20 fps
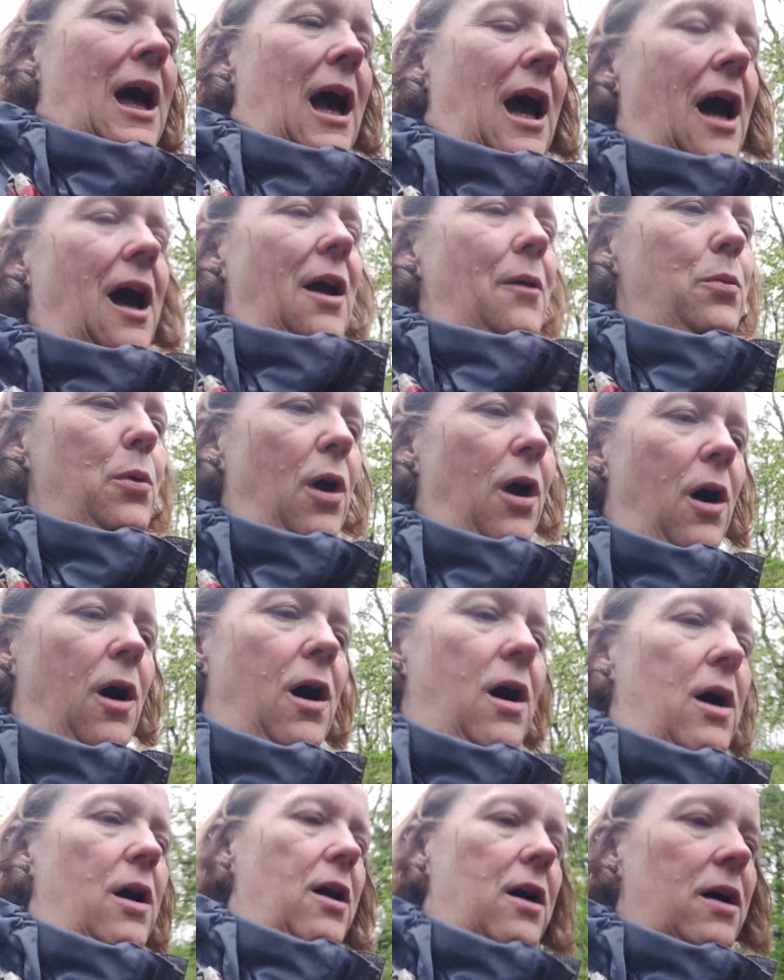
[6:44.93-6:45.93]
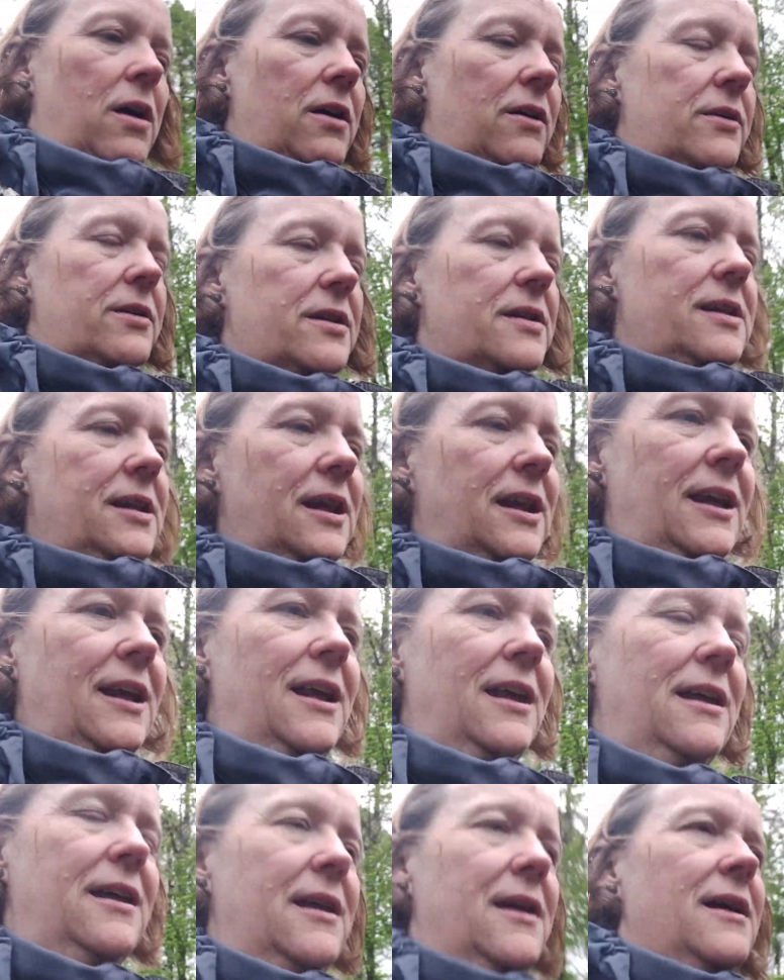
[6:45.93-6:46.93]
I was
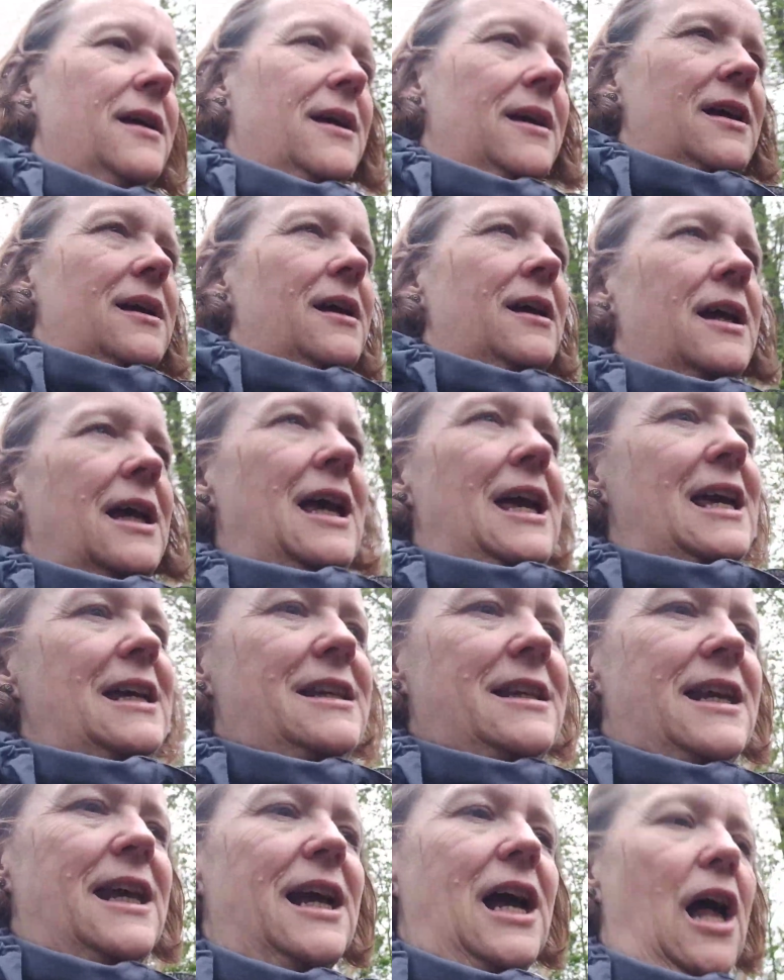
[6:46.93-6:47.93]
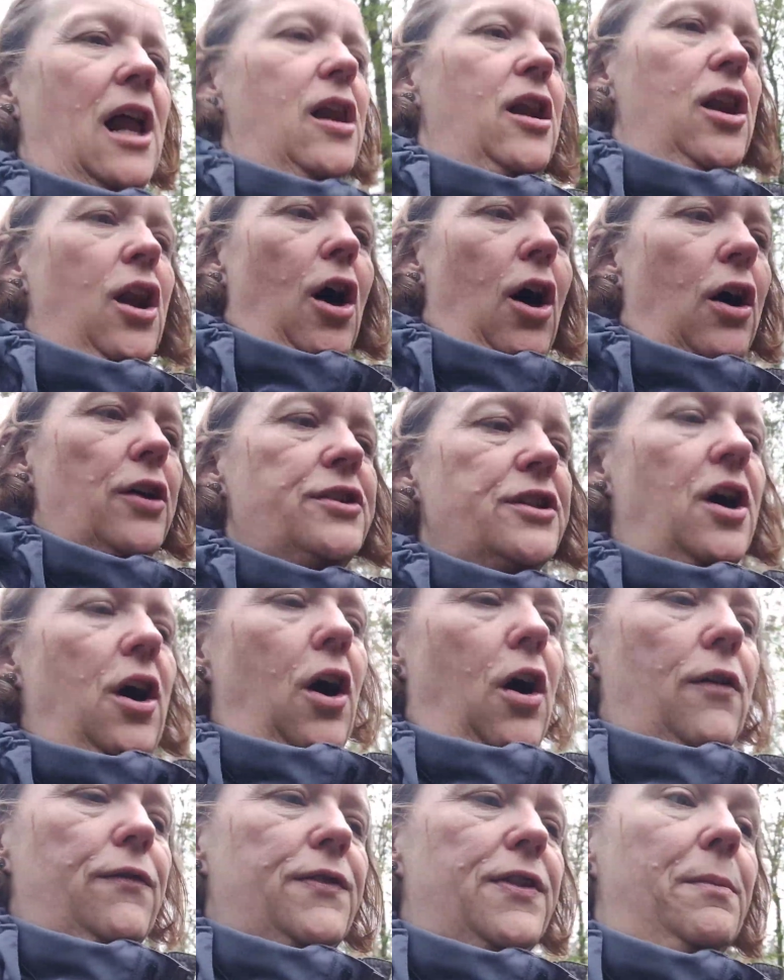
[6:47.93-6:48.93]
eating a lot
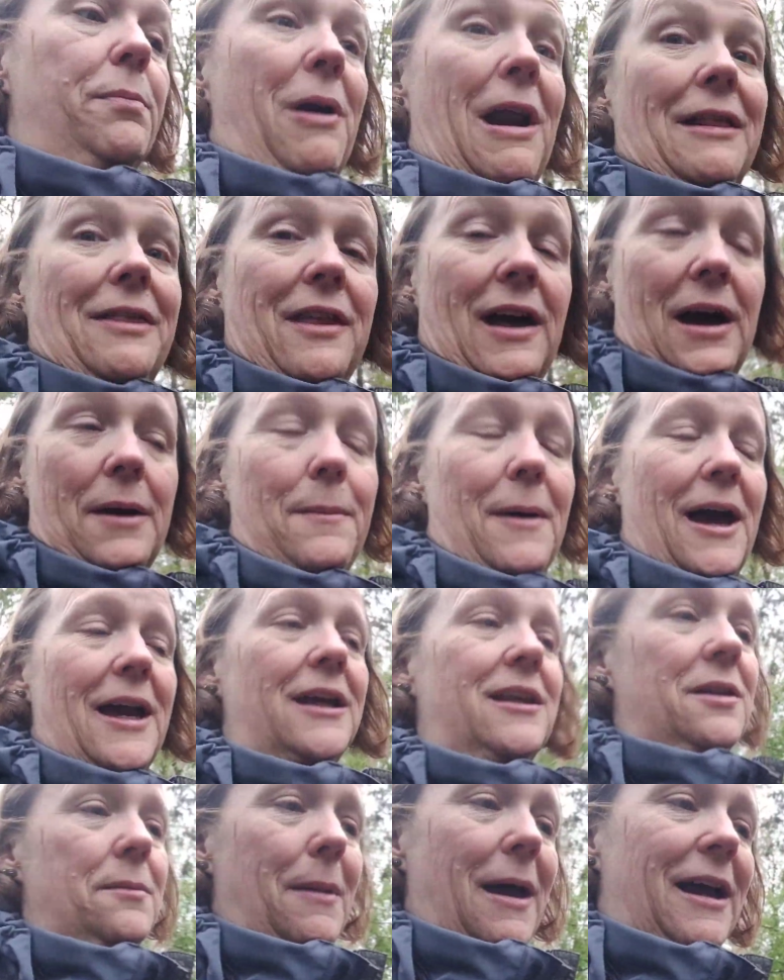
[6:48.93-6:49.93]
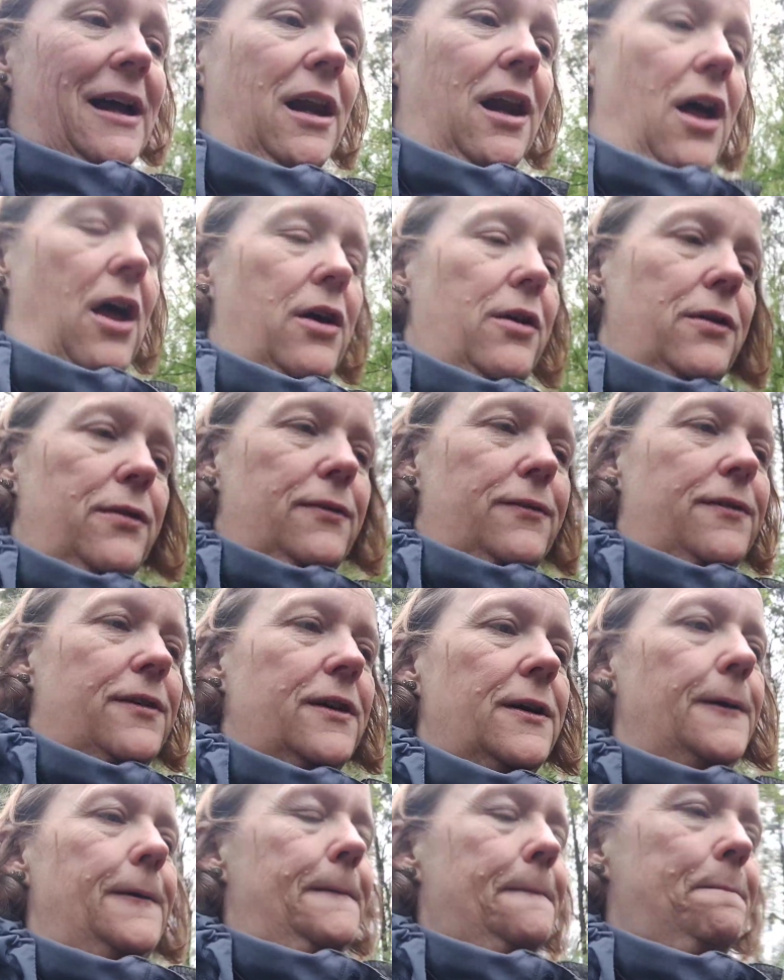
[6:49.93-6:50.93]
of the bread that I make, the mega
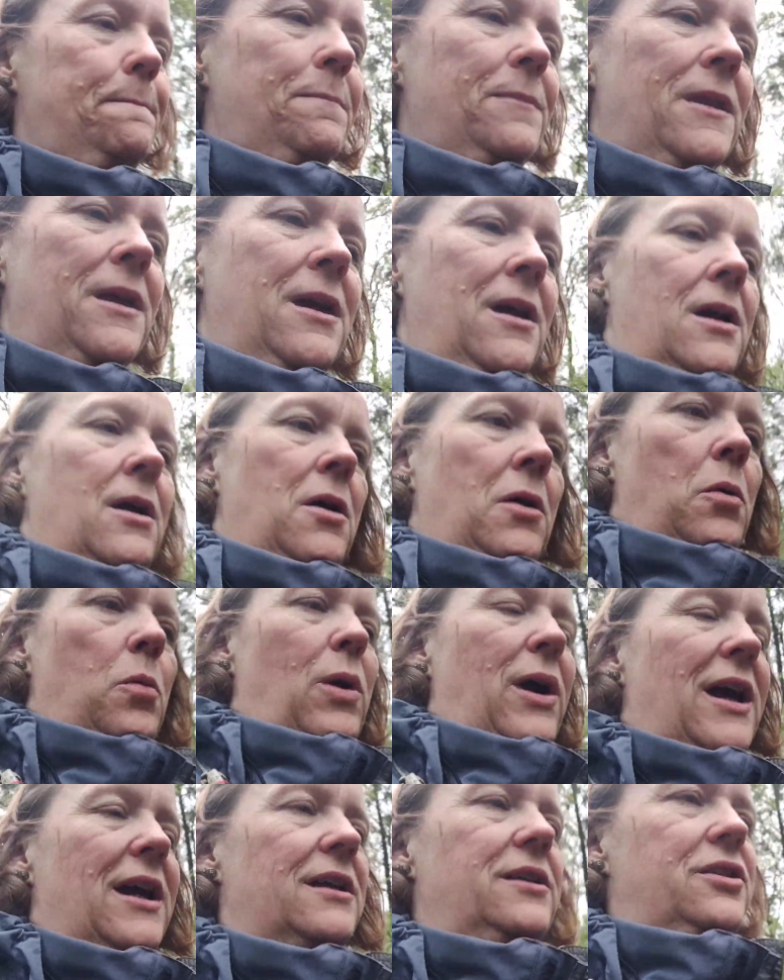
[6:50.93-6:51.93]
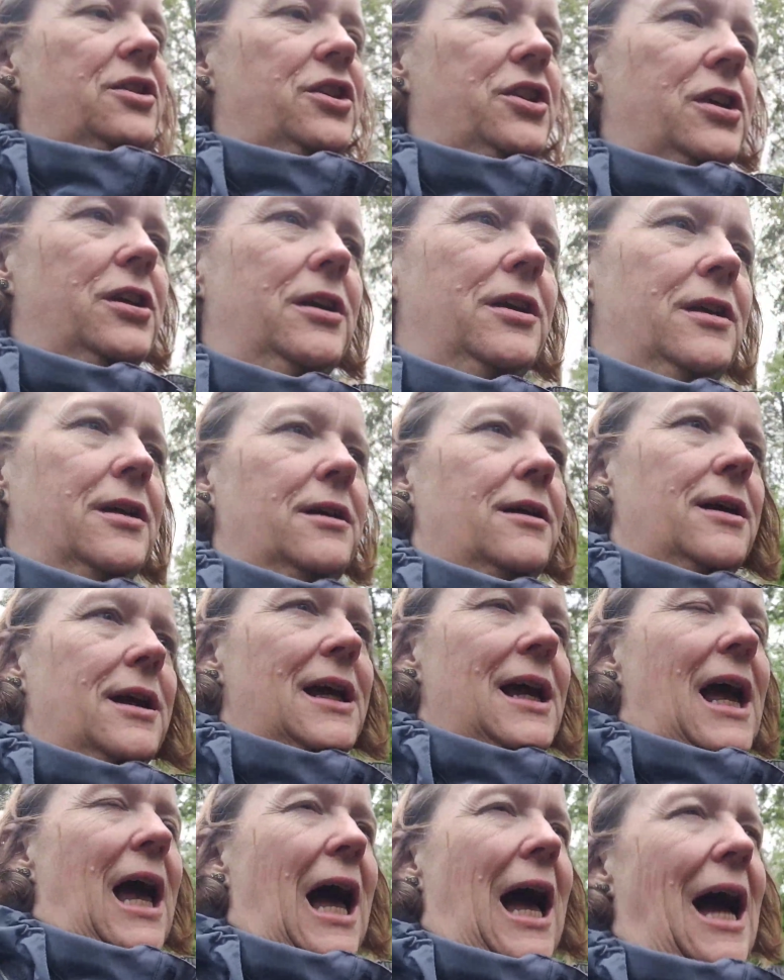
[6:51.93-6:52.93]
loaf, which,
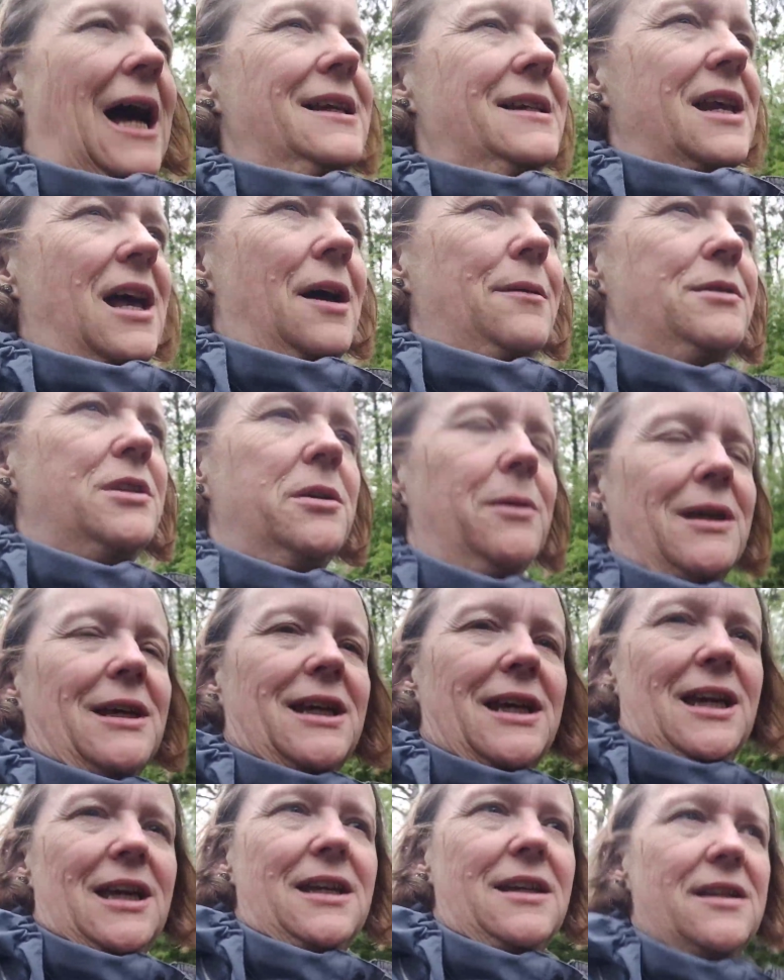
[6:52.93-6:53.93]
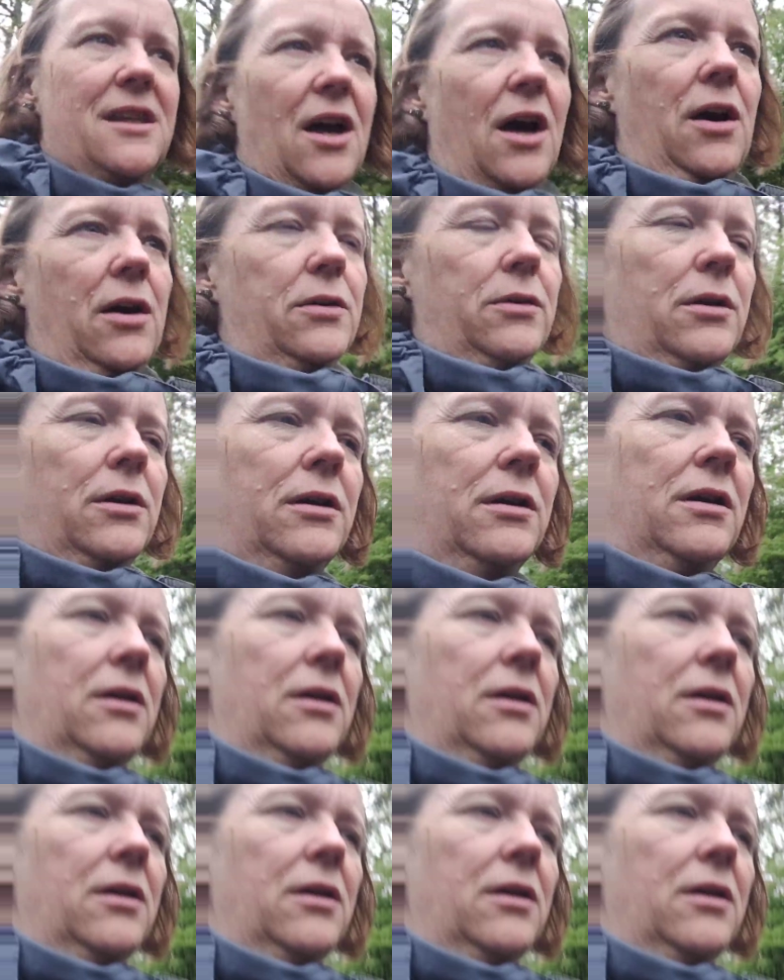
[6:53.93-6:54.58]
as I'm doing keto